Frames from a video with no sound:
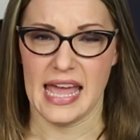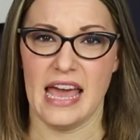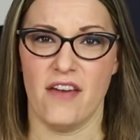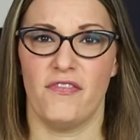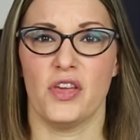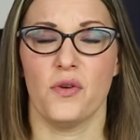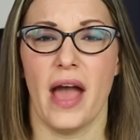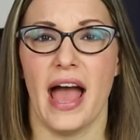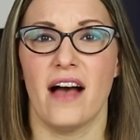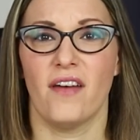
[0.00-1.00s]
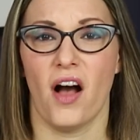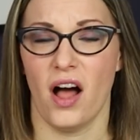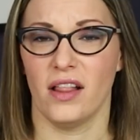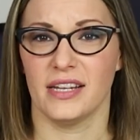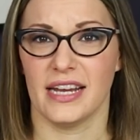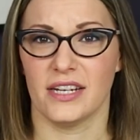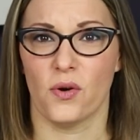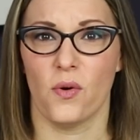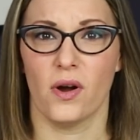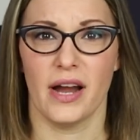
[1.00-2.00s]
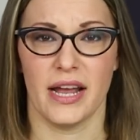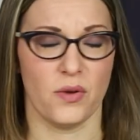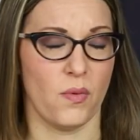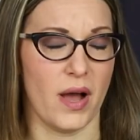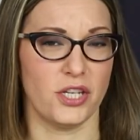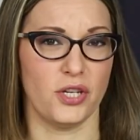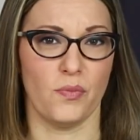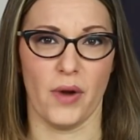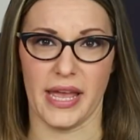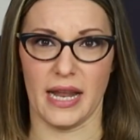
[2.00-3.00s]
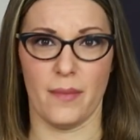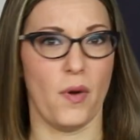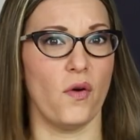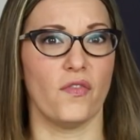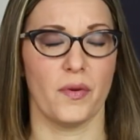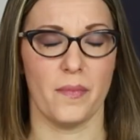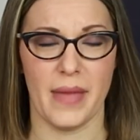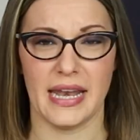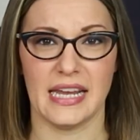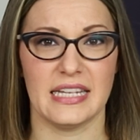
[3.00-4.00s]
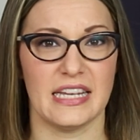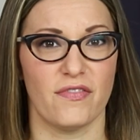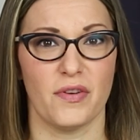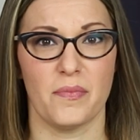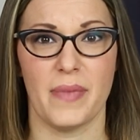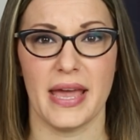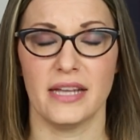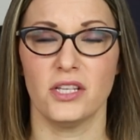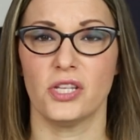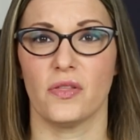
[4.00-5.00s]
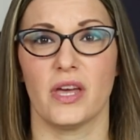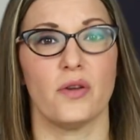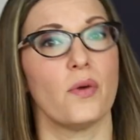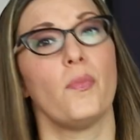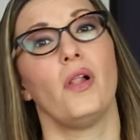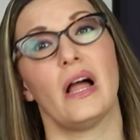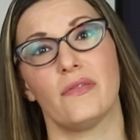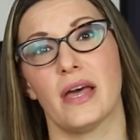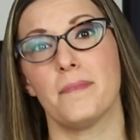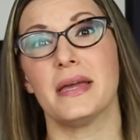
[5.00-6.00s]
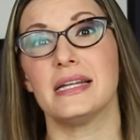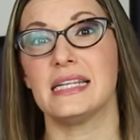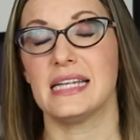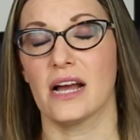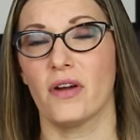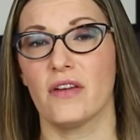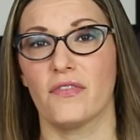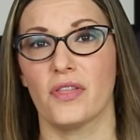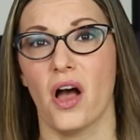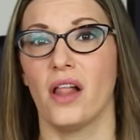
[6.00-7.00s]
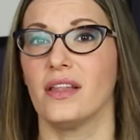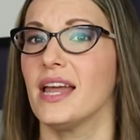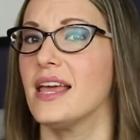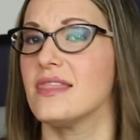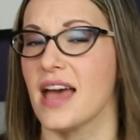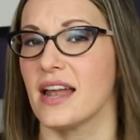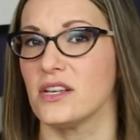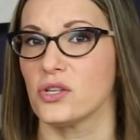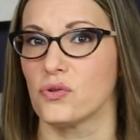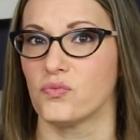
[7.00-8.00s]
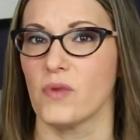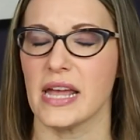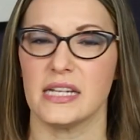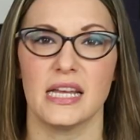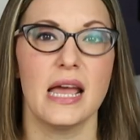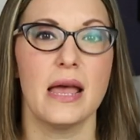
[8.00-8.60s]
If you have holiday decor and you want to break it up over many different bins so that you can pull out that bin to decorate for the holiday, that is great.